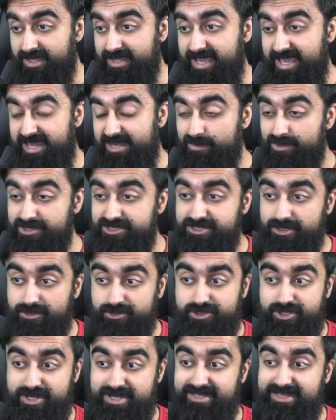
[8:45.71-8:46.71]
and it was still
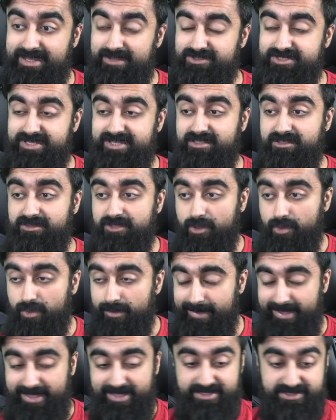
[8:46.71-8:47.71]
trading outside the lower
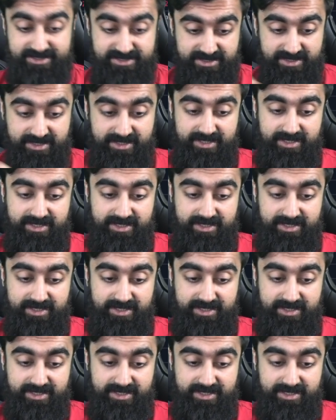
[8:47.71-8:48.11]
bands,